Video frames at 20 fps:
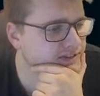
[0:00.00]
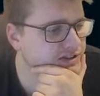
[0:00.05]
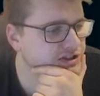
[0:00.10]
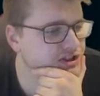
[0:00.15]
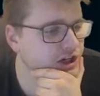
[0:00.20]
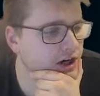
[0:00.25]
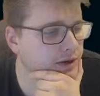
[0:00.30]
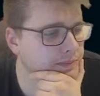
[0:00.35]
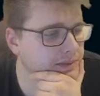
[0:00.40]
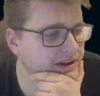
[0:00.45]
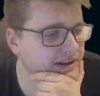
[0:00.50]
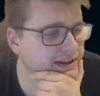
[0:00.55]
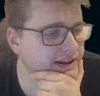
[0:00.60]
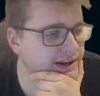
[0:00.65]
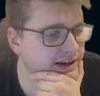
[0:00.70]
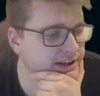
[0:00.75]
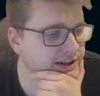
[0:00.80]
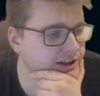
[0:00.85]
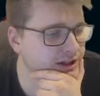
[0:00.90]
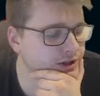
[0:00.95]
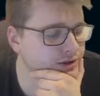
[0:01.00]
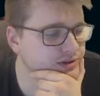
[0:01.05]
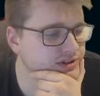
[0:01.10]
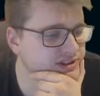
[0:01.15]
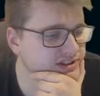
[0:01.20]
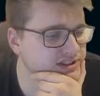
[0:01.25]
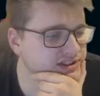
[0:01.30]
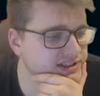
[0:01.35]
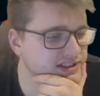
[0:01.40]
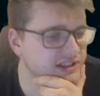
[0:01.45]
Sharp inline
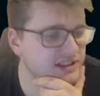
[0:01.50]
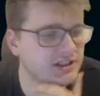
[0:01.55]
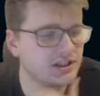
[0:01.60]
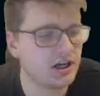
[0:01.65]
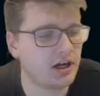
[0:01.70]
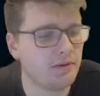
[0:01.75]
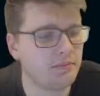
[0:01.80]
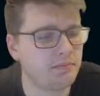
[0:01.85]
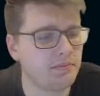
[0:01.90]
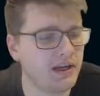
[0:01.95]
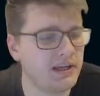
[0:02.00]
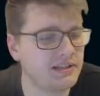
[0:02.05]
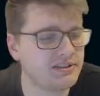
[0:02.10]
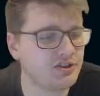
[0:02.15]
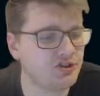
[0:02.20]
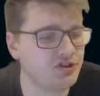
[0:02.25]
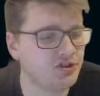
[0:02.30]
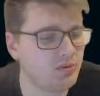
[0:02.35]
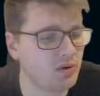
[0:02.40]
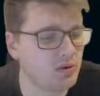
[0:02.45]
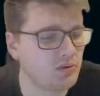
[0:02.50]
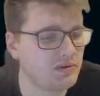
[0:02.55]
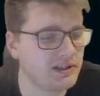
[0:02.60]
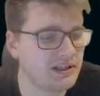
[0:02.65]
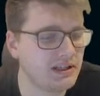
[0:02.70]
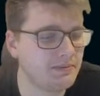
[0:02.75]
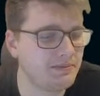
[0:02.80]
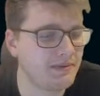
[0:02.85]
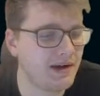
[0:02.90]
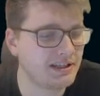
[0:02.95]
loads the C# executable
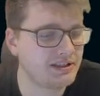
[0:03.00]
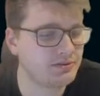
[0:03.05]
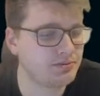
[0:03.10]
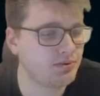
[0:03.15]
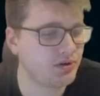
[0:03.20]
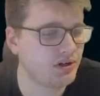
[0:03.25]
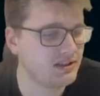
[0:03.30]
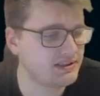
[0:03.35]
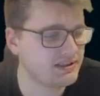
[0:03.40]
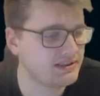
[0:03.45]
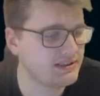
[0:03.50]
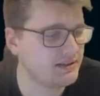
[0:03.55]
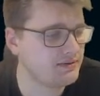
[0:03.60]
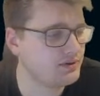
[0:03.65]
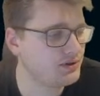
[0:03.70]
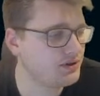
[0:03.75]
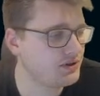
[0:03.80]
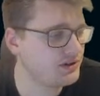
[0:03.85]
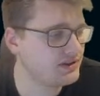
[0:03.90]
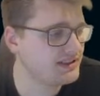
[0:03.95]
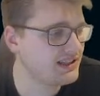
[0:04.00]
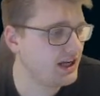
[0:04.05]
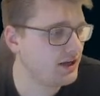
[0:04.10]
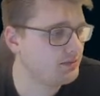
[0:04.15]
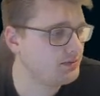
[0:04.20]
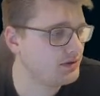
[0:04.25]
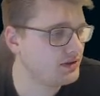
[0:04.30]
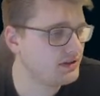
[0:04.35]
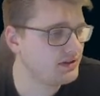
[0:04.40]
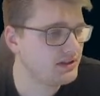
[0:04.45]
within the Badger process and returns the
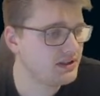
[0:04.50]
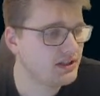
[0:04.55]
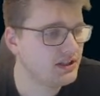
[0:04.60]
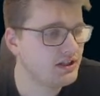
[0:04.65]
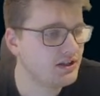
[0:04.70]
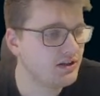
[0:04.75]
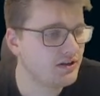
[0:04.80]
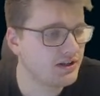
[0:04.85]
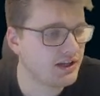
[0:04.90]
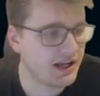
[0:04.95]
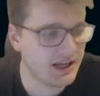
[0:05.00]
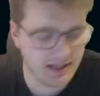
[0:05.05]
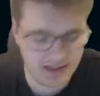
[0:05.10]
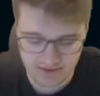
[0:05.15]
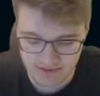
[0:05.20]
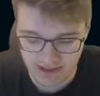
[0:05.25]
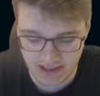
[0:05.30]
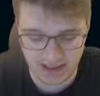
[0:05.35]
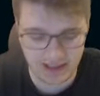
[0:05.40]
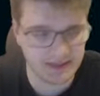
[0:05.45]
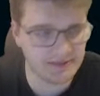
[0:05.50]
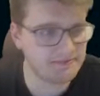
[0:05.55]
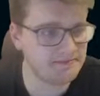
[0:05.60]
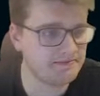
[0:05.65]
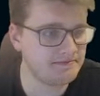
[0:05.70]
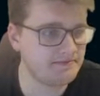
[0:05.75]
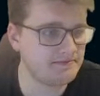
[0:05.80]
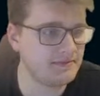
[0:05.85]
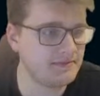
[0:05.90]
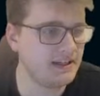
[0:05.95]
output. Okay, he's writing.
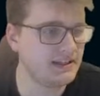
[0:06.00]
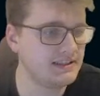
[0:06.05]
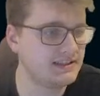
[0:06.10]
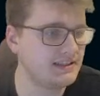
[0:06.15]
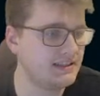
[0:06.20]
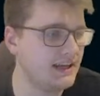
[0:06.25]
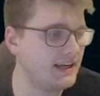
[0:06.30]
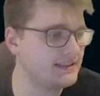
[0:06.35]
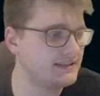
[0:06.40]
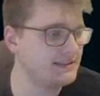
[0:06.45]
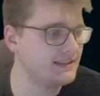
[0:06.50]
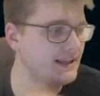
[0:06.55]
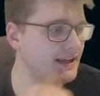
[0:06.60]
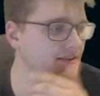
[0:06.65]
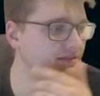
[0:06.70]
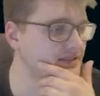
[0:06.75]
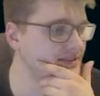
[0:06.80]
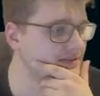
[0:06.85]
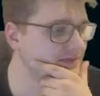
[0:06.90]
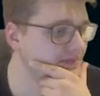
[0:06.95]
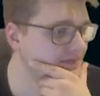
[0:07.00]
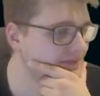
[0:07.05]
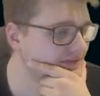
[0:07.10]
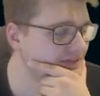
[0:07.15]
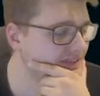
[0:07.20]
He hasn't left.